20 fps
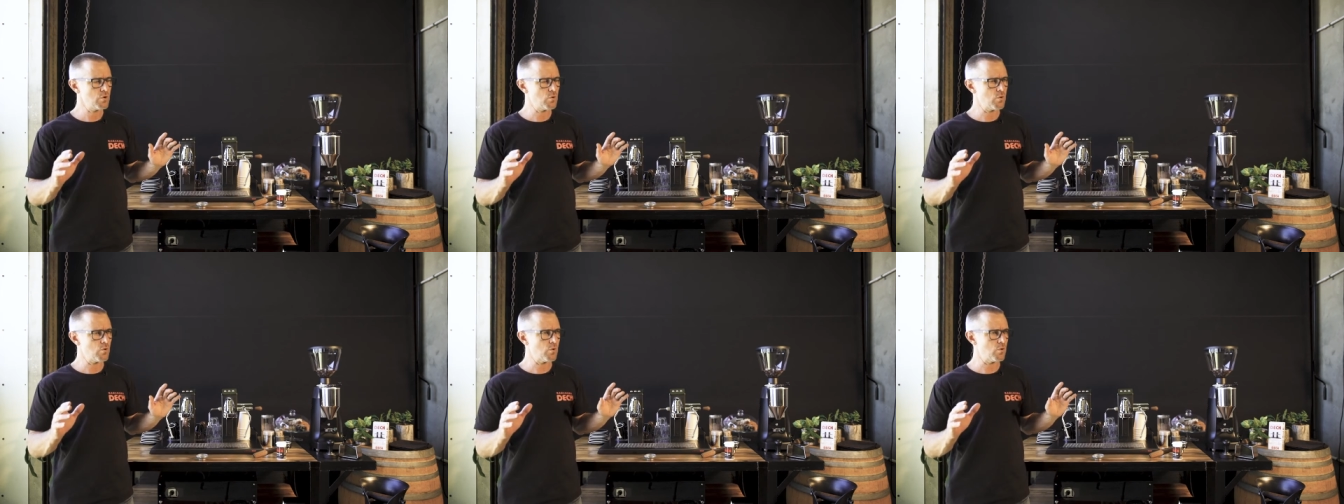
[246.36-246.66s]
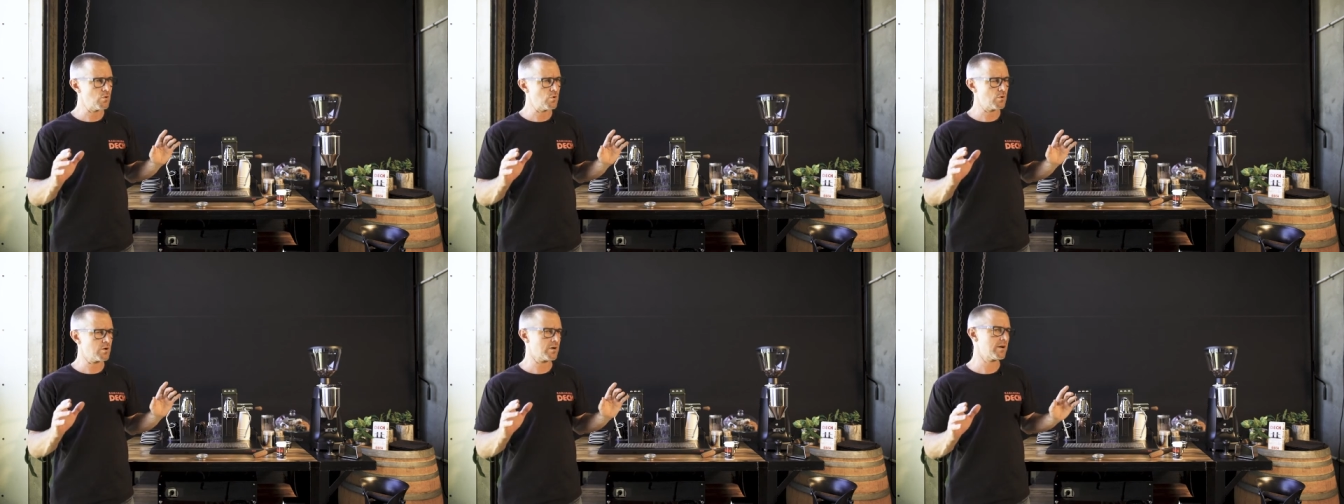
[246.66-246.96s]

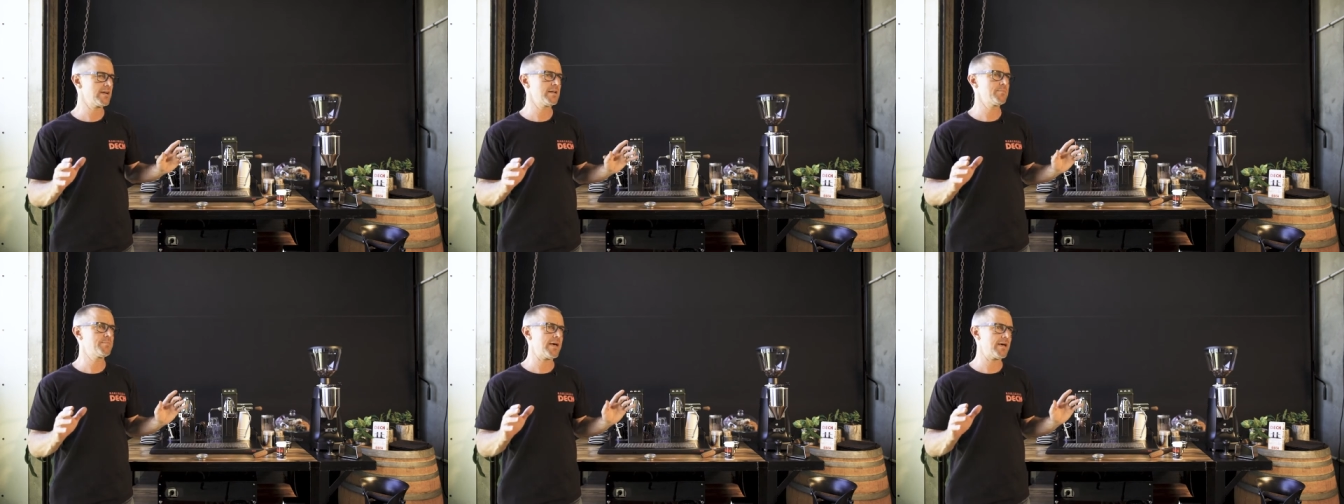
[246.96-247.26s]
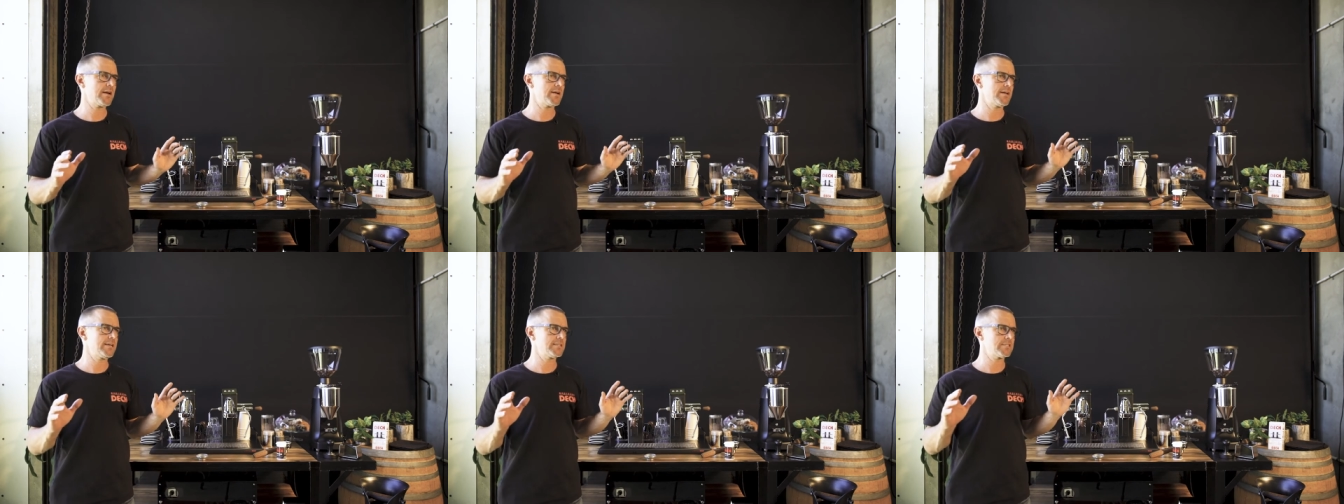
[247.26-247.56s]
Your cleaning
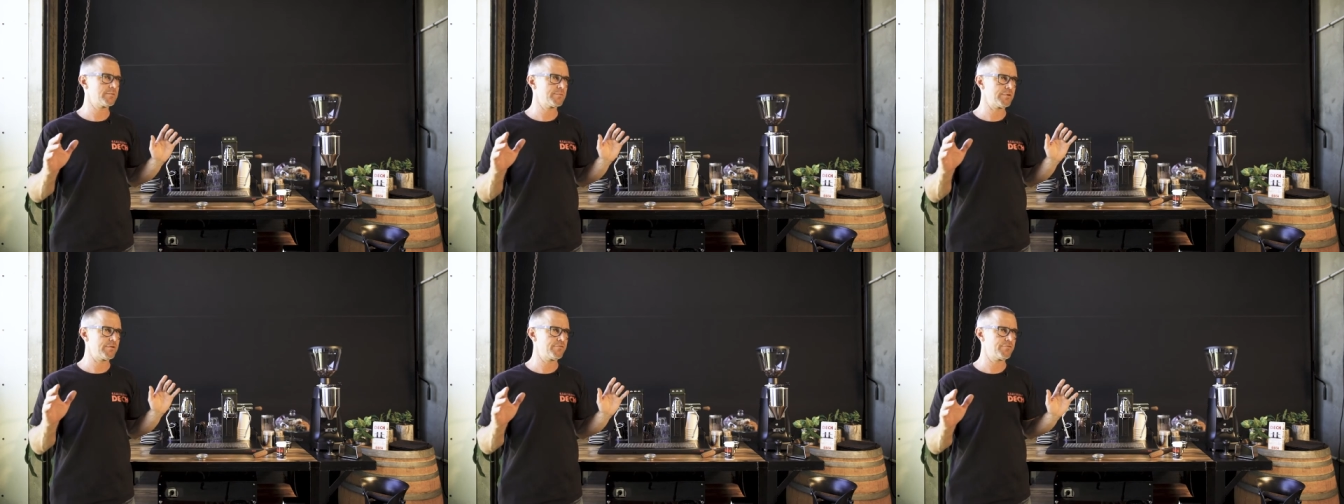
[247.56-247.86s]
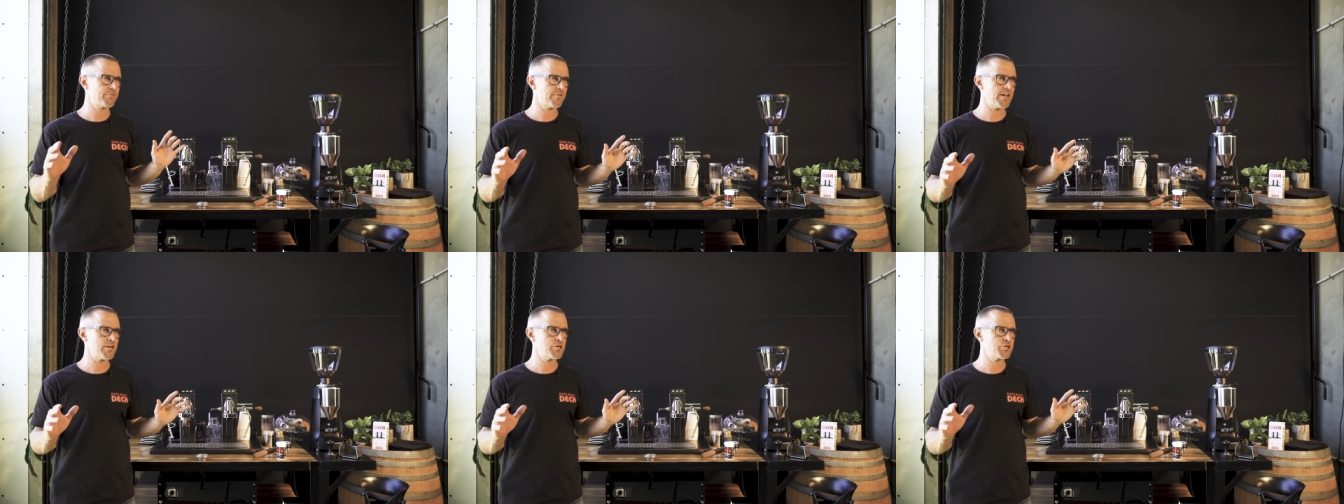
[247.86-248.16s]
powder needs to be
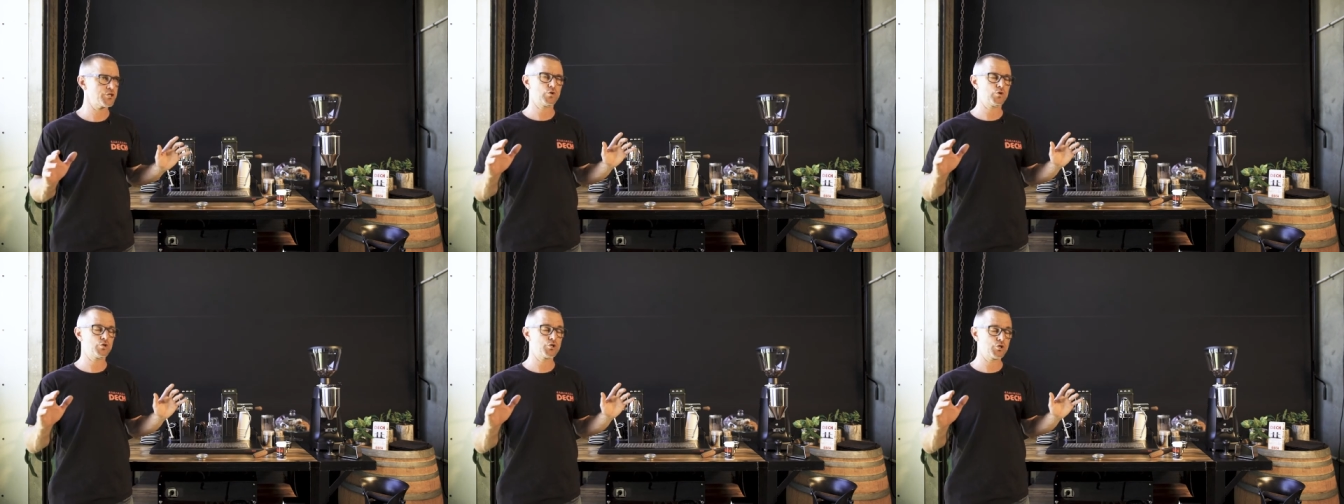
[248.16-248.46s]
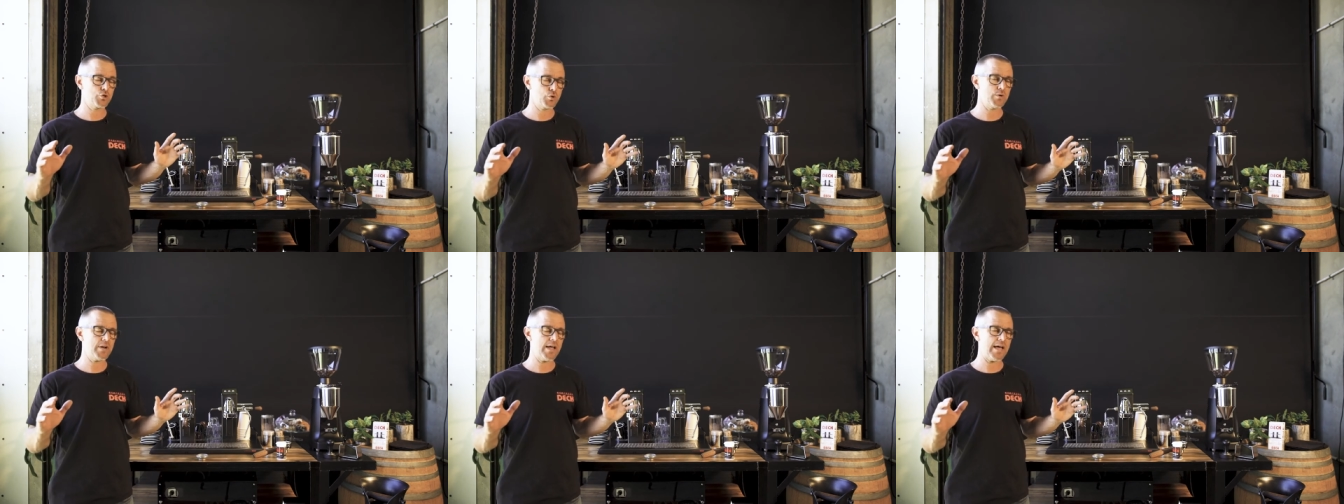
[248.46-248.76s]
fresh,
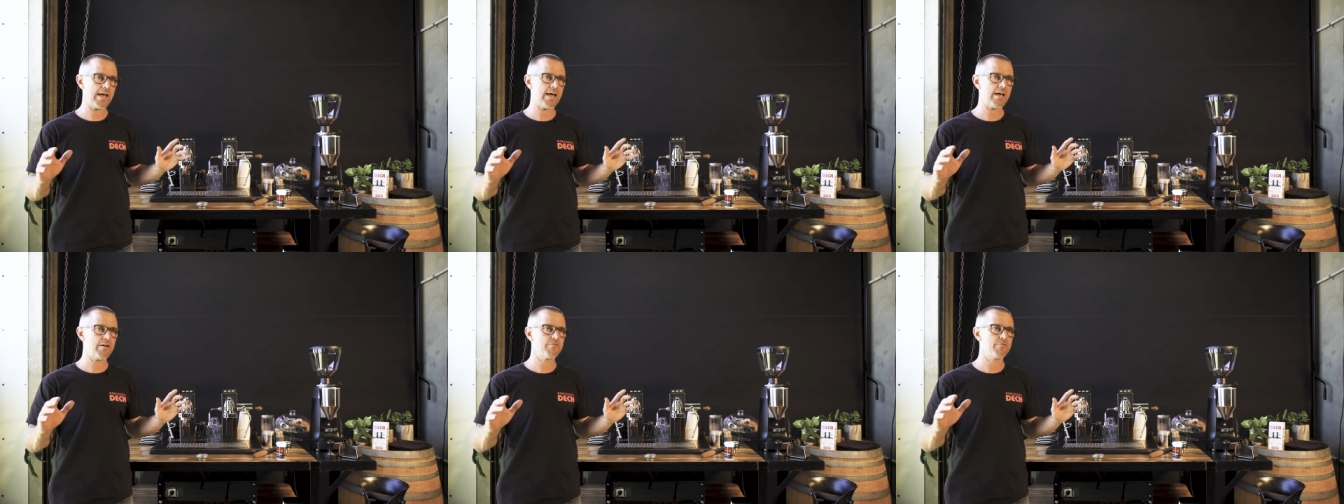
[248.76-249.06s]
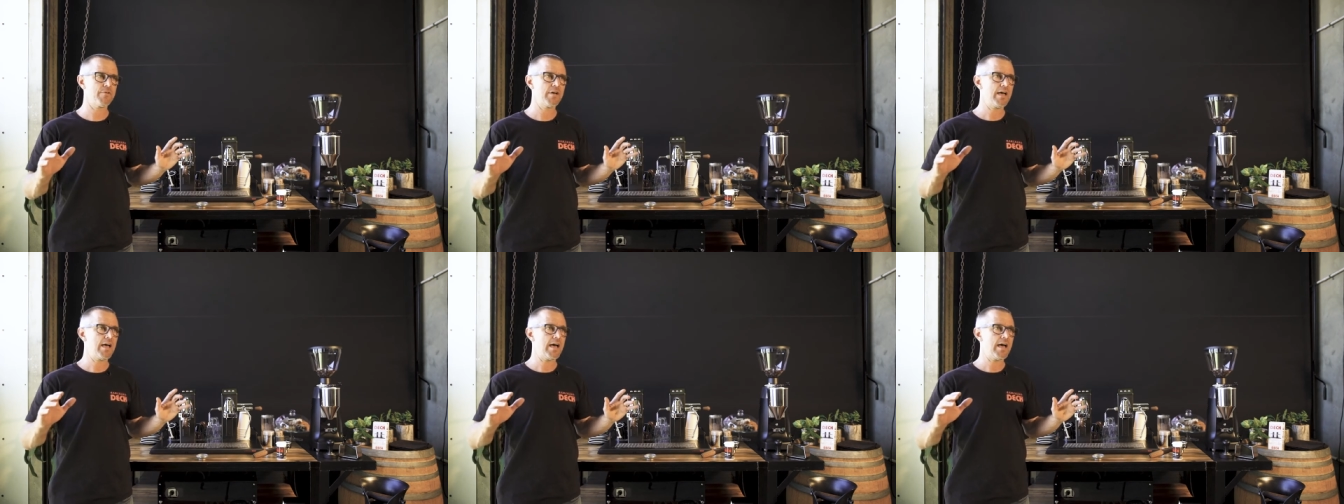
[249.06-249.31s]
should have